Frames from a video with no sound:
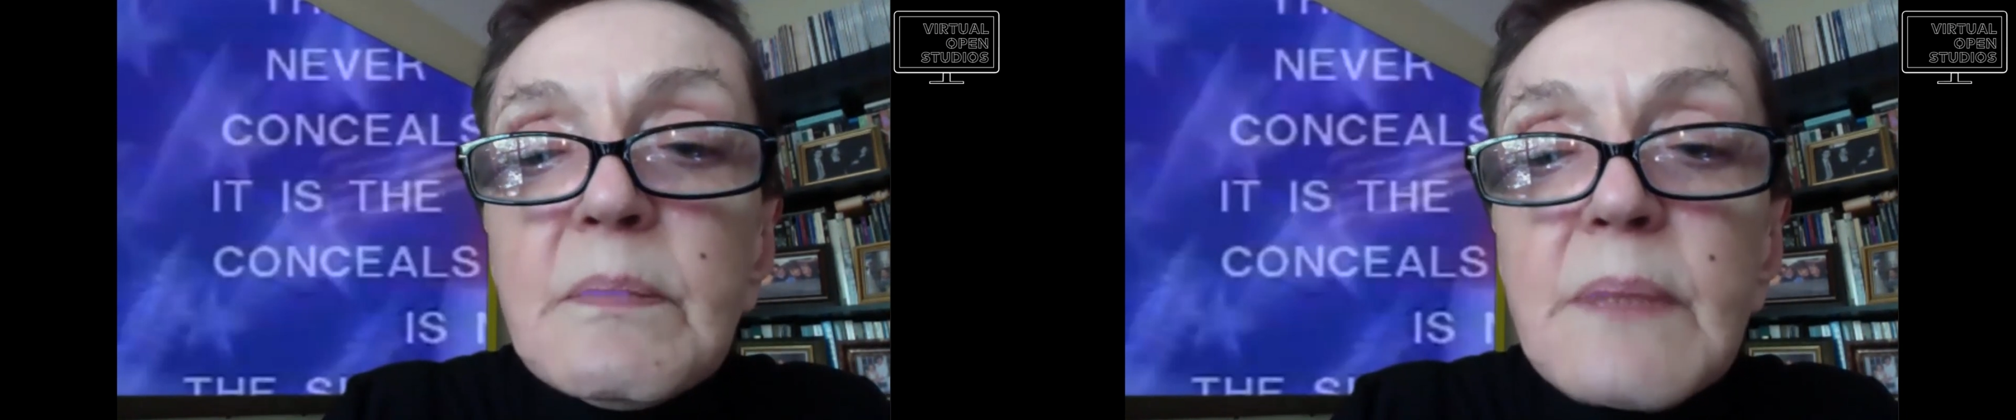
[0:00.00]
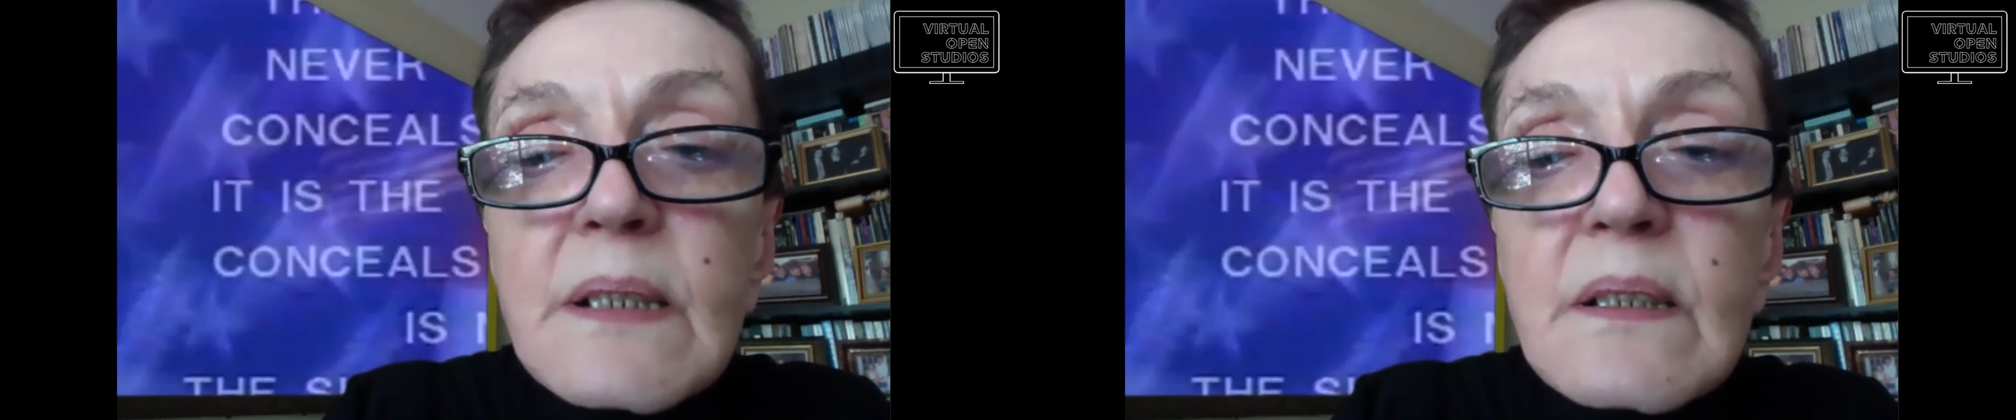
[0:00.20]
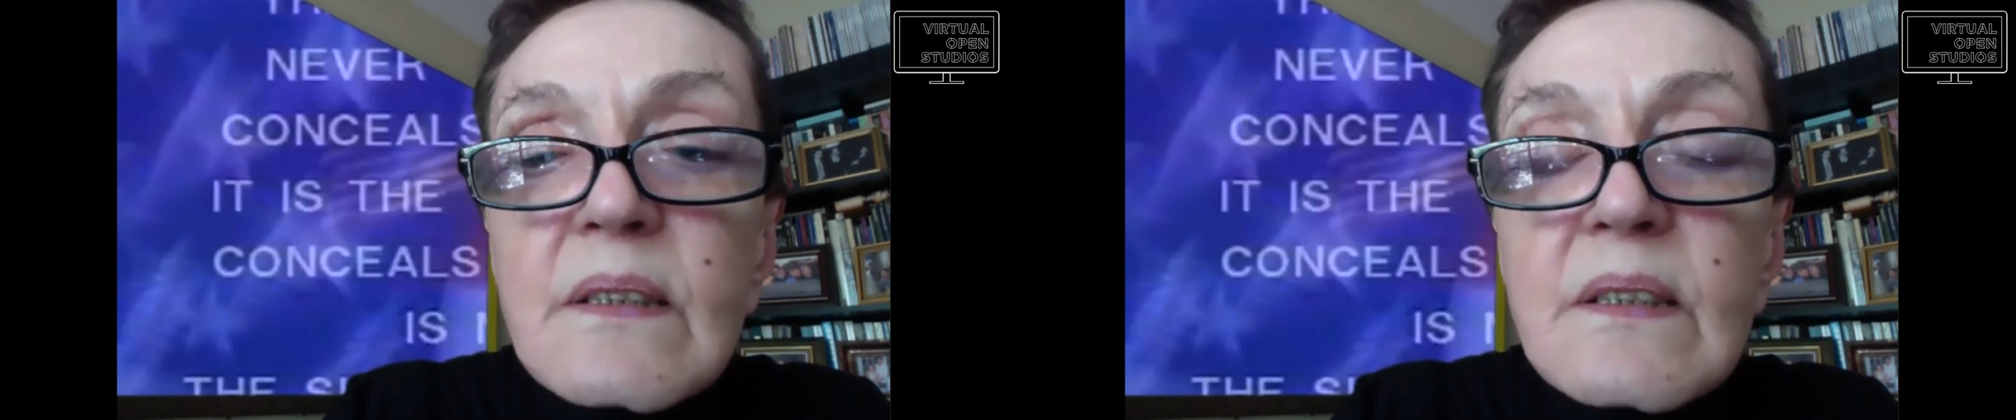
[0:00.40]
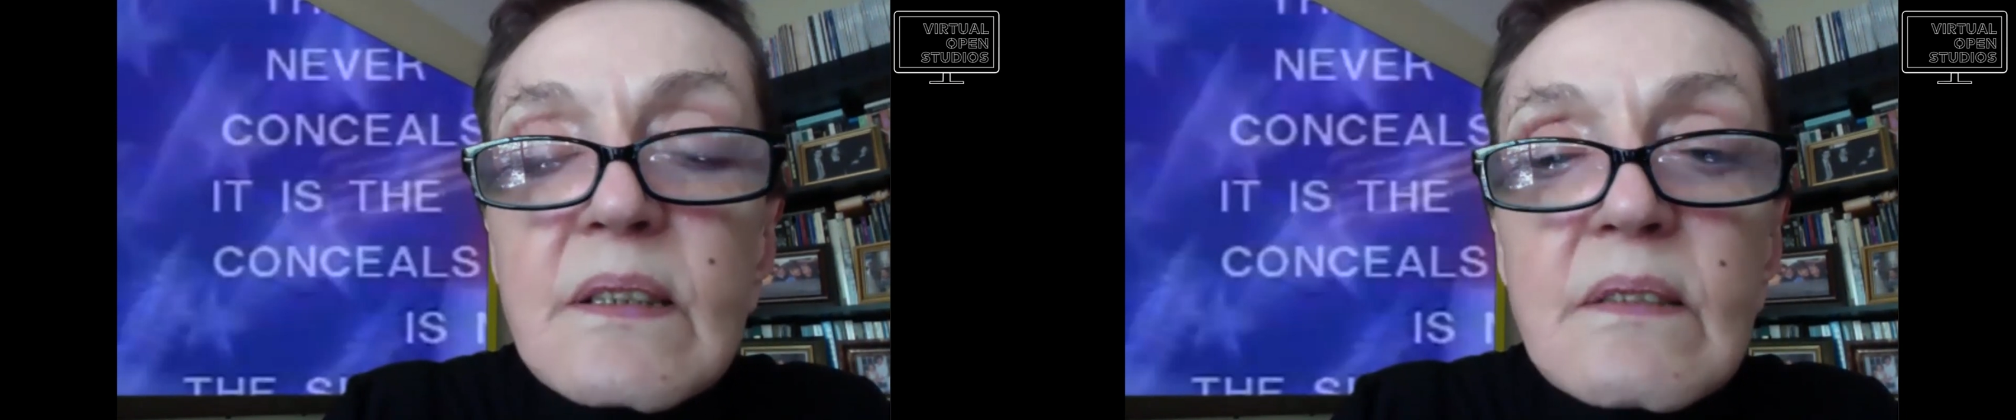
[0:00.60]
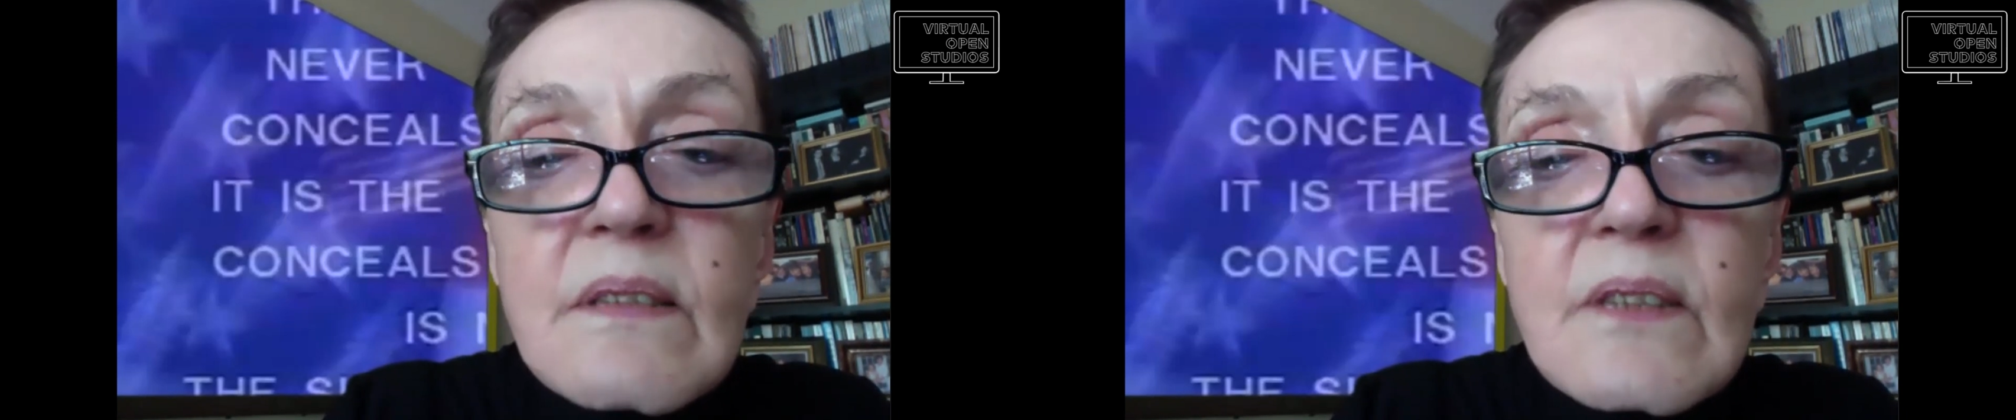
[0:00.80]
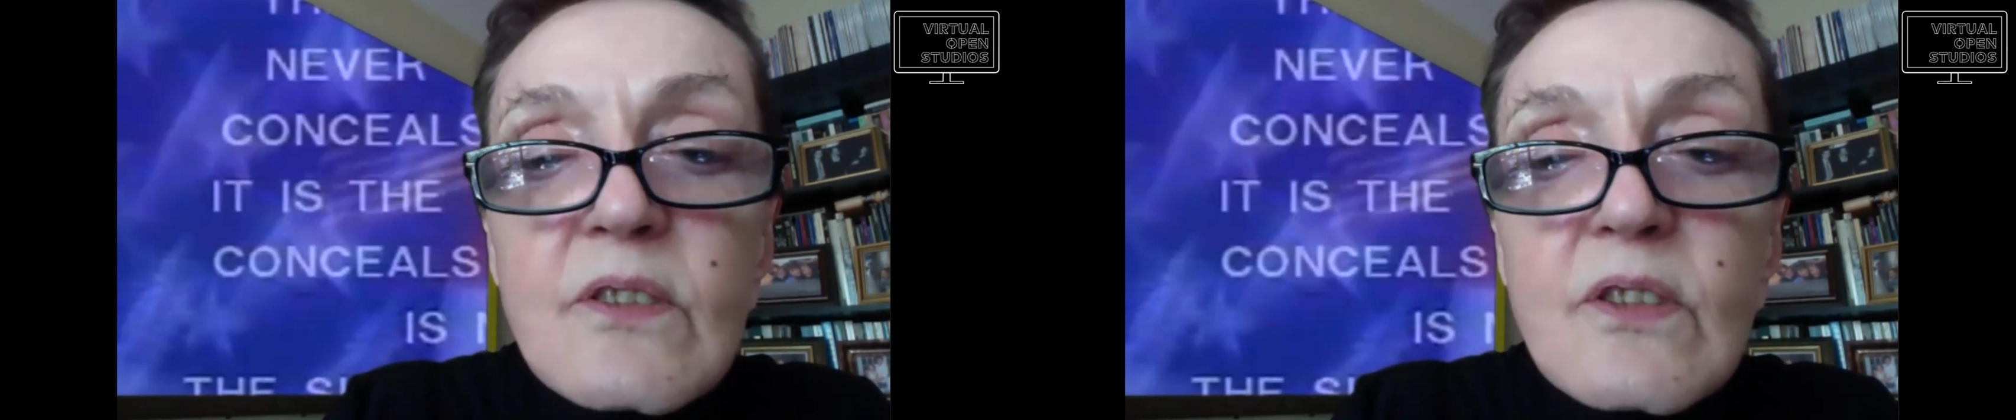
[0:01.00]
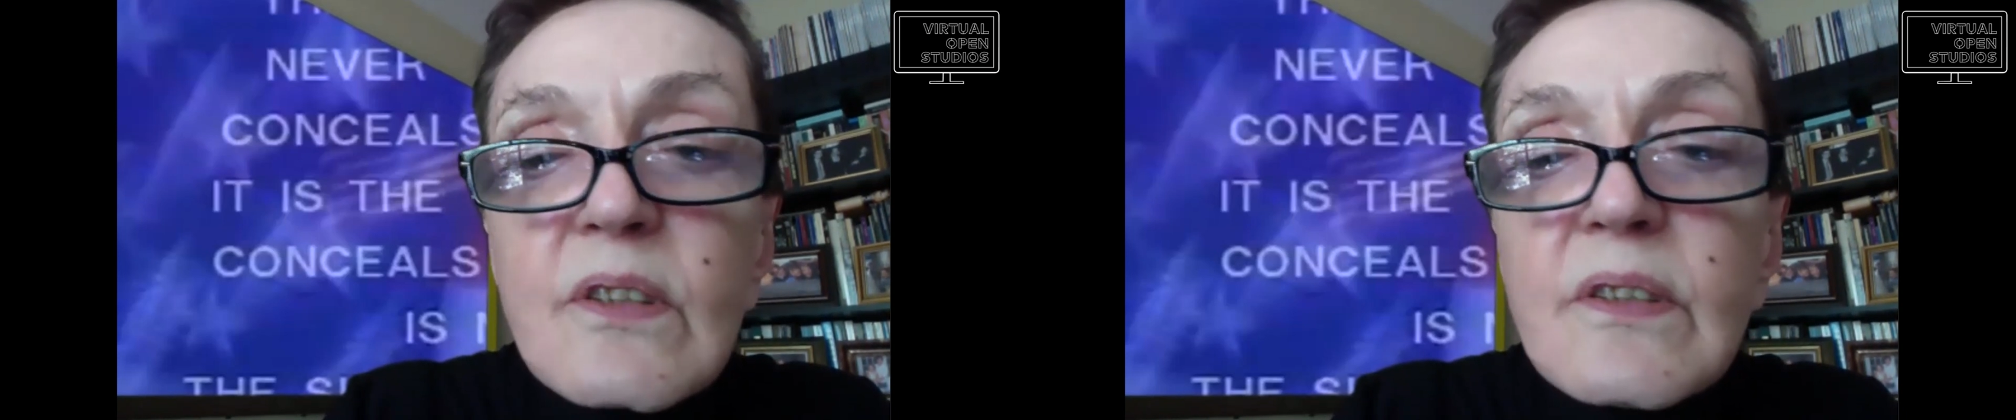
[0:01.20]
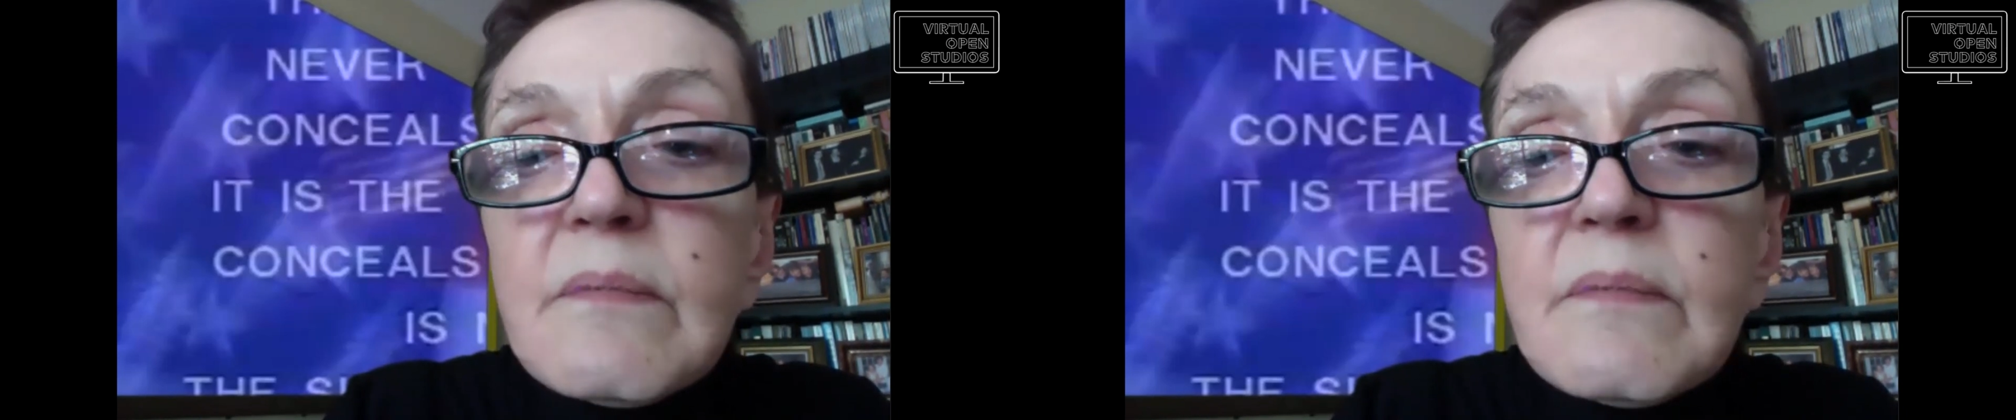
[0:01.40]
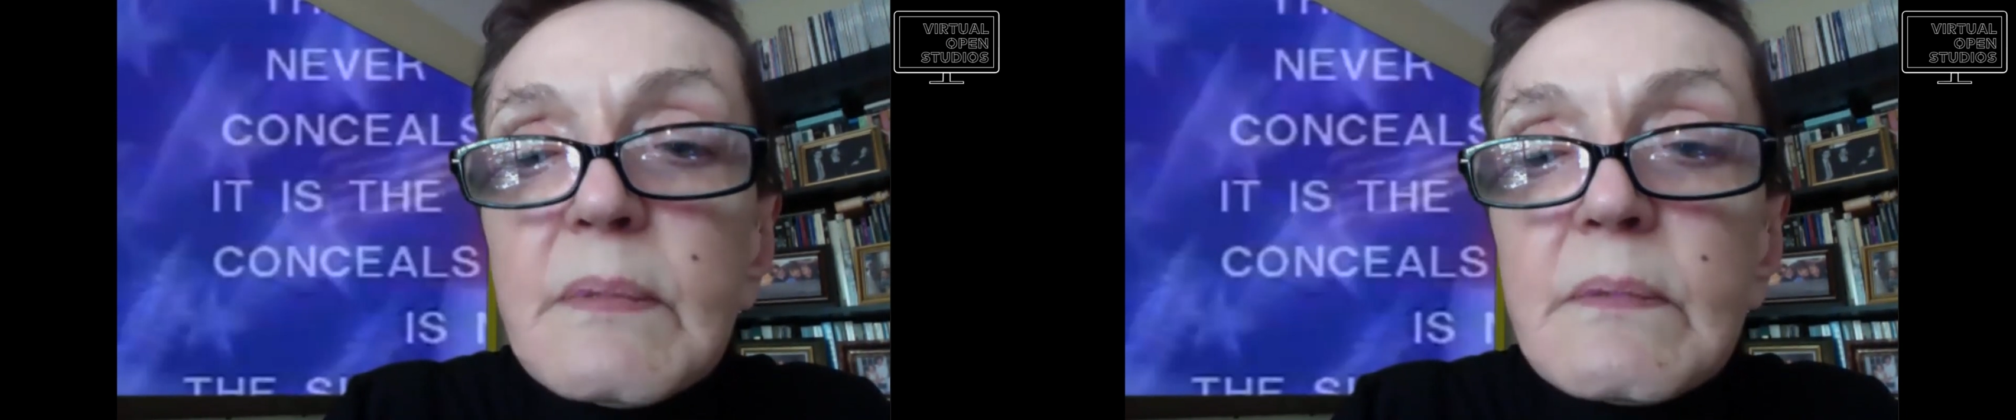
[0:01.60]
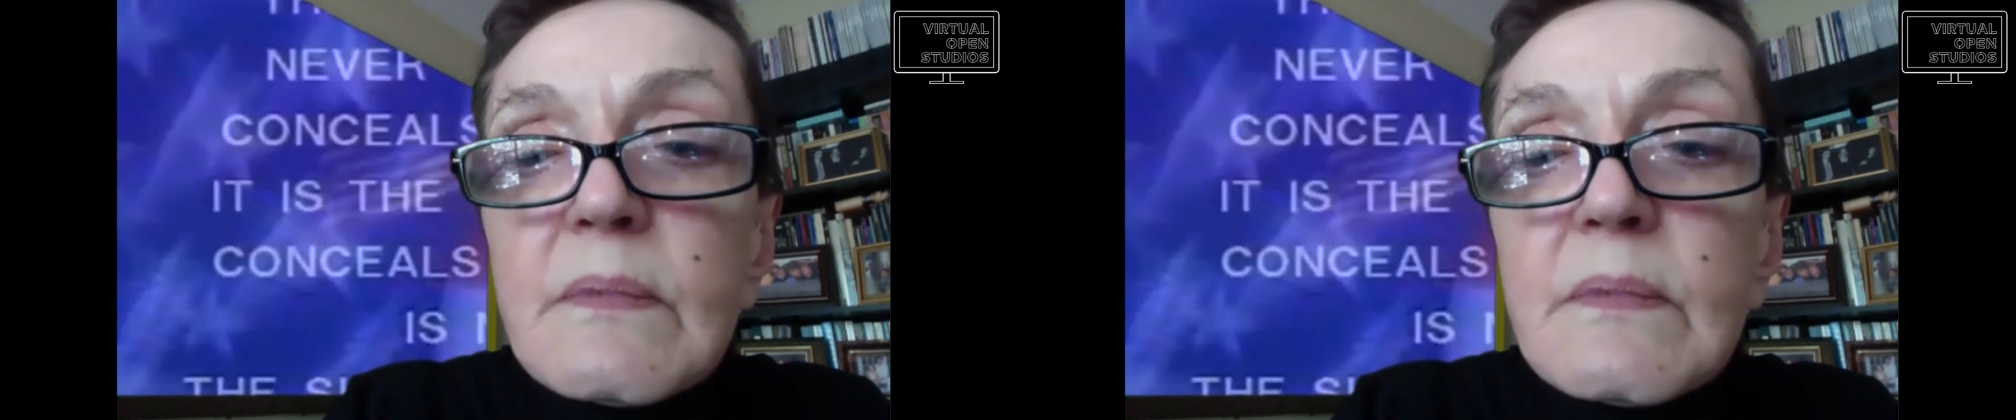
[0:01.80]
because it's digital and